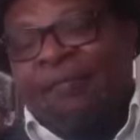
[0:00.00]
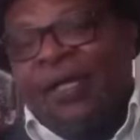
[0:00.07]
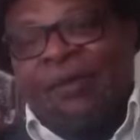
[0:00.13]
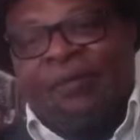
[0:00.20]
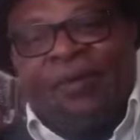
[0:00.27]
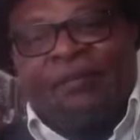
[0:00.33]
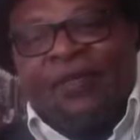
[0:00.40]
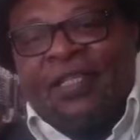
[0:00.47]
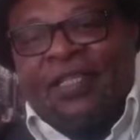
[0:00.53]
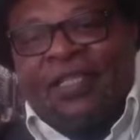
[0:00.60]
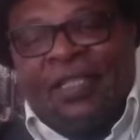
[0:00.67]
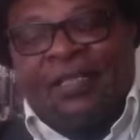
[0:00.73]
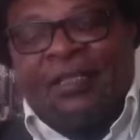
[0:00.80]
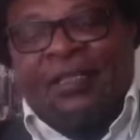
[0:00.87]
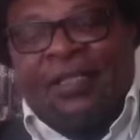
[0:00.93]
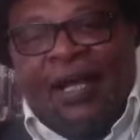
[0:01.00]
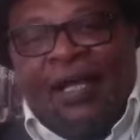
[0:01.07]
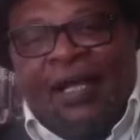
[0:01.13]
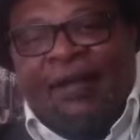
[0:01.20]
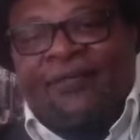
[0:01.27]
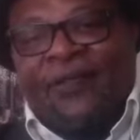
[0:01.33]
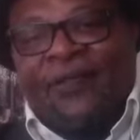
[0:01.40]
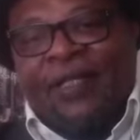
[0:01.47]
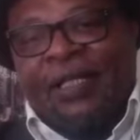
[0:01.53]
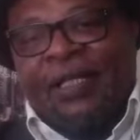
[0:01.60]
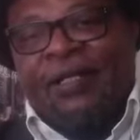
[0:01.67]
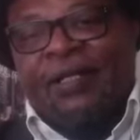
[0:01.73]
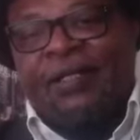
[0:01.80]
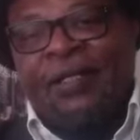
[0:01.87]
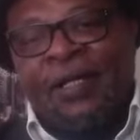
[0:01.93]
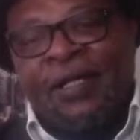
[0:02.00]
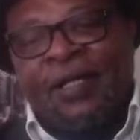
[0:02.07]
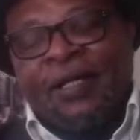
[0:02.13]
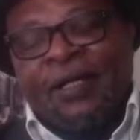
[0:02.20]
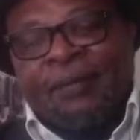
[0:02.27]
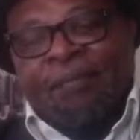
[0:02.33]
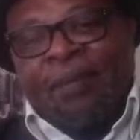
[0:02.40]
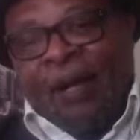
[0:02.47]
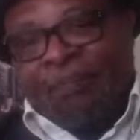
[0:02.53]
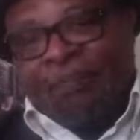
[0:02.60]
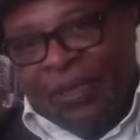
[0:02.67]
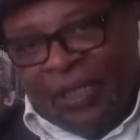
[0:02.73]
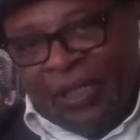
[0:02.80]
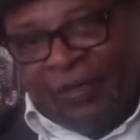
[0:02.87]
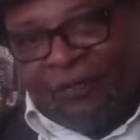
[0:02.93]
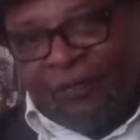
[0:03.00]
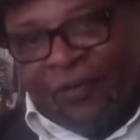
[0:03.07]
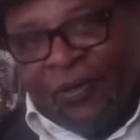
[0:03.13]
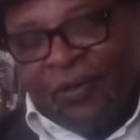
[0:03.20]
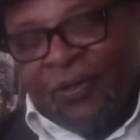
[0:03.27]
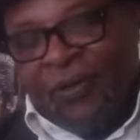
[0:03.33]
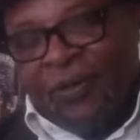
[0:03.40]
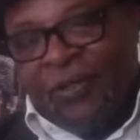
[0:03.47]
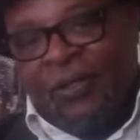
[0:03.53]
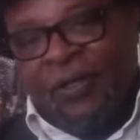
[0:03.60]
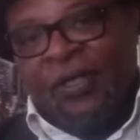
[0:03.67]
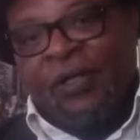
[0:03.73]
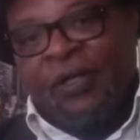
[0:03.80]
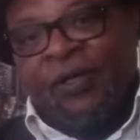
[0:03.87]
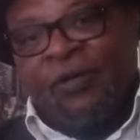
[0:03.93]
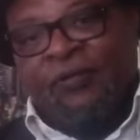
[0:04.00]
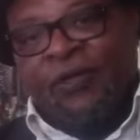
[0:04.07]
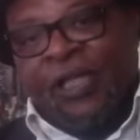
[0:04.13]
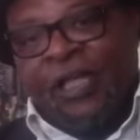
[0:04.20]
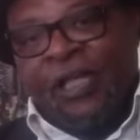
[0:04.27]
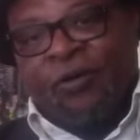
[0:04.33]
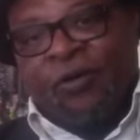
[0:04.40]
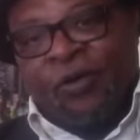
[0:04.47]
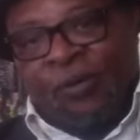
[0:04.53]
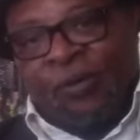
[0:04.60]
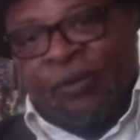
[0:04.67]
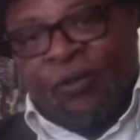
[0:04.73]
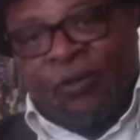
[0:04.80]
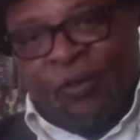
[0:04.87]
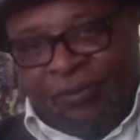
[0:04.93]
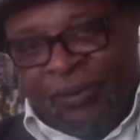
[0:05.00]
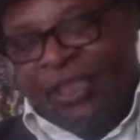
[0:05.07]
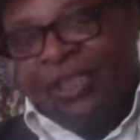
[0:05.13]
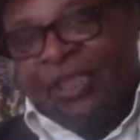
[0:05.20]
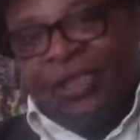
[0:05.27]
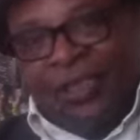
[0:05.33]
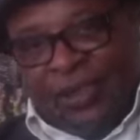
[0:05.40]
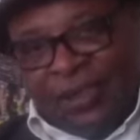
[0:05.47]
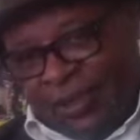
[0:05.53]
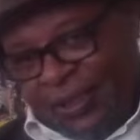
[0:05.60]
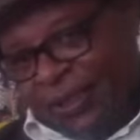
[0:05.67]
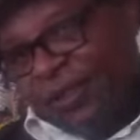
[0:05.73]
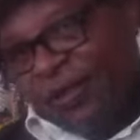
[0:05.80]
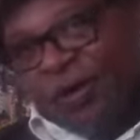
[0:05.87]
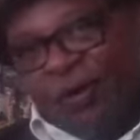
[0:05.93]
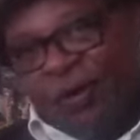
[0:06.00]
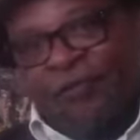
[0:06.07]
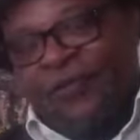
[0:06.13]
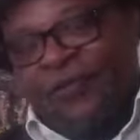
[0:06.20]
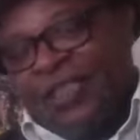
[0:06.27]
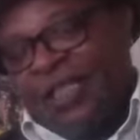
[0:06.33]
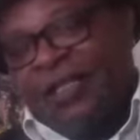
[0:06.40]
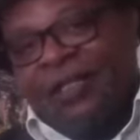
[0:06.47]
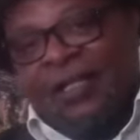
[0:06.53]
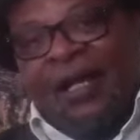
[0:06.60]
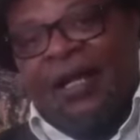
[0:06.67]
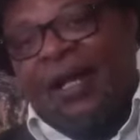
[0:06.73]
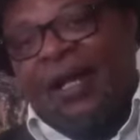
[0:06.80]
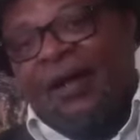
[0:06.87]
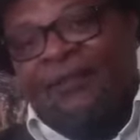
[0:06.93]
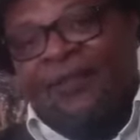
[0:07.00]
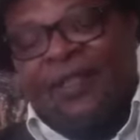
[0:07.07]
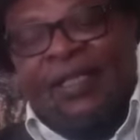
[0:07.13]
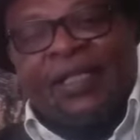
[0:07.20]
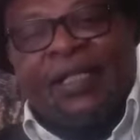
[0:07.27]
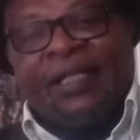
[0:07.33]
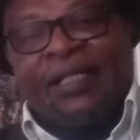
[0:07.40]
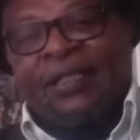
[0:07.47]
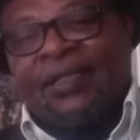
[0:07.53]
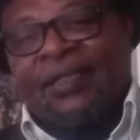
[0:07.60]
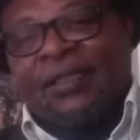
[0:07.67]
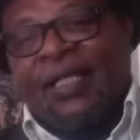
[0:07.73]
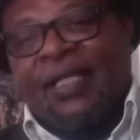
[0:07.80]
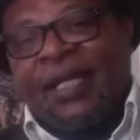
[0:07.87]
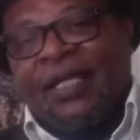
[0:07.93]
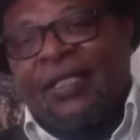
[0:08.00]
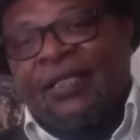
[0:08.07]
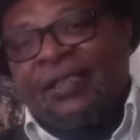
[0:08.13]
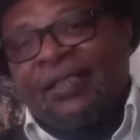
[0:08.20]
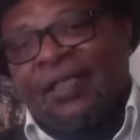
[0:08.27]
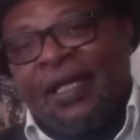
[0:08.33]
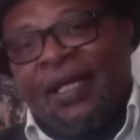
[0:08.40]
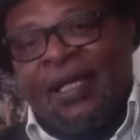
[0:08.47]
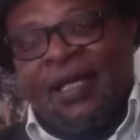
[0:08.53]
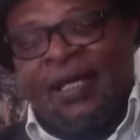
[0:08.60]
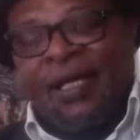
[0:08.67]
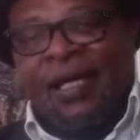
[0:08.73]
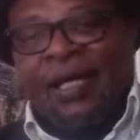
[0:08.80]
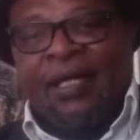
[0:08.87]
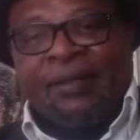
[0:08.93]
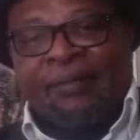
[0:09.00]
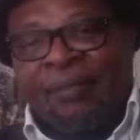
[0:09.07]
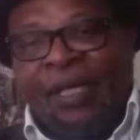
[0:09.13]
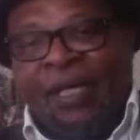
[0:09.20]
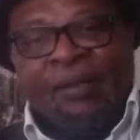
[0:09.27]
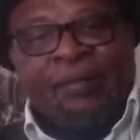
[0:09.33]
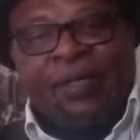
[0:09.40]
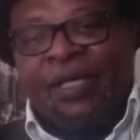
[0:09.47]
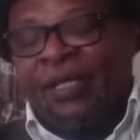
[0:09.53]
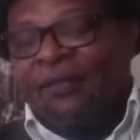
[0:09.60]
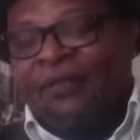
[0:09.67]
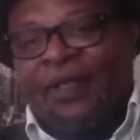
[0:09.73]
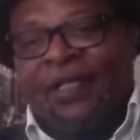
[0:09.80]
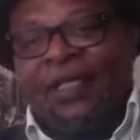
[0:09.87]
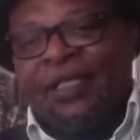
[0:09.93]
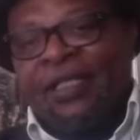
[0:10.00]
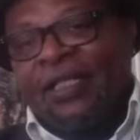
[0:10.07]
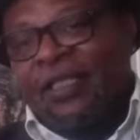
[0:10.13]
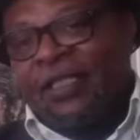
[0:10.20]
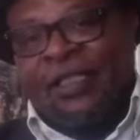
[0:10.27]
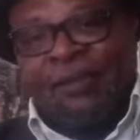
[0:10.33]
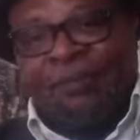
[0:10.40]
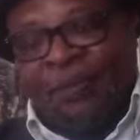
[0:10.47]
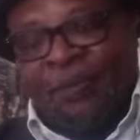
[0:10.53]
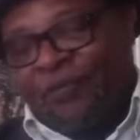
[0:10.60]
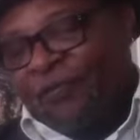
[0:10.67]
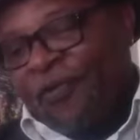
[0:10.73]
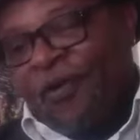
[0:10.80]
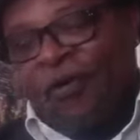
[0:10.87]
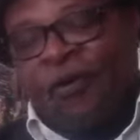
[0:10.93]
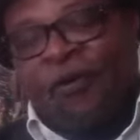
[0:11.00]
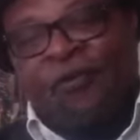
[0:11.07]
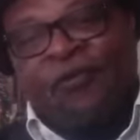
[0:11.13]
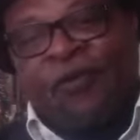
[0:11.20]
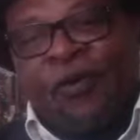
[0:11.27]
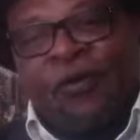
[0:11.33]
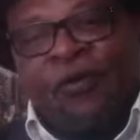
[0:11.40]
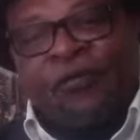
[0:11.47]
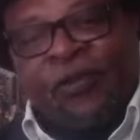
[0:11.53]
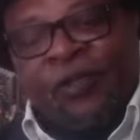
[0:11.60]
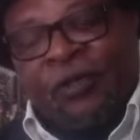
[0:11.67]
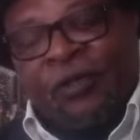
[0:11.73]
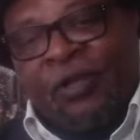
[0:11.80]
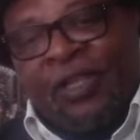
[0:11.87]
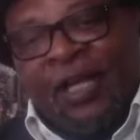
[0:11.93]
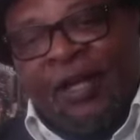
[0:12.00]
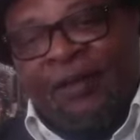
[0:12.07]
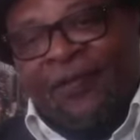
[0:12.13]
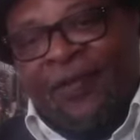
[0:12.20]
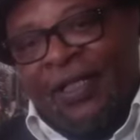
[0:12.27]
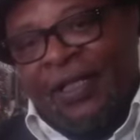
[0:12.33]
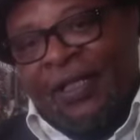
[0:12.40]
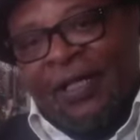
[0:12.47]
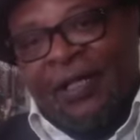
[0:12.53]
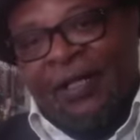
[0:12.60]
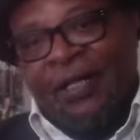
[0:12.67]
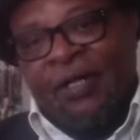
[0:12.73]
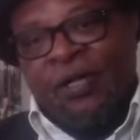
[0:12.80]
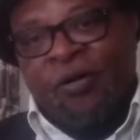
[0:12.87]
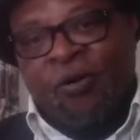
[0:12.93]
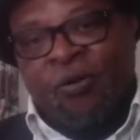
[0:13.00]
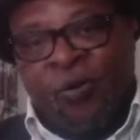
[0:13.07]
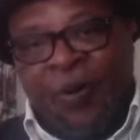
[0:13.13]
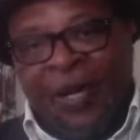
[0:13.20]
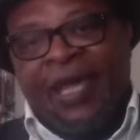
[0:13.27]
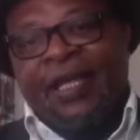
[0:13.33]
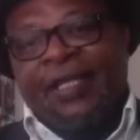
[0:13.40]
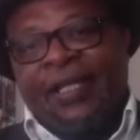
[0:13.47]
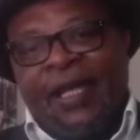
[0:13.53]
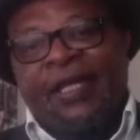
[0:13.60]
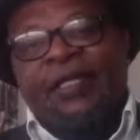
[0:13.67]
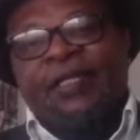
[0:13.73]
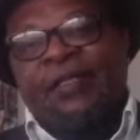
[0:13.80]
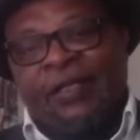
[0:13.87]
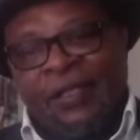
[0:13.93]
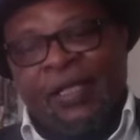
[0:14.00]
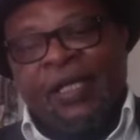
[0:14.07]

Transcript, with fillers: maybe even Central African Republic for, for the economic community of Central African states, and maybe even Egypt for, for, for North Africa, where then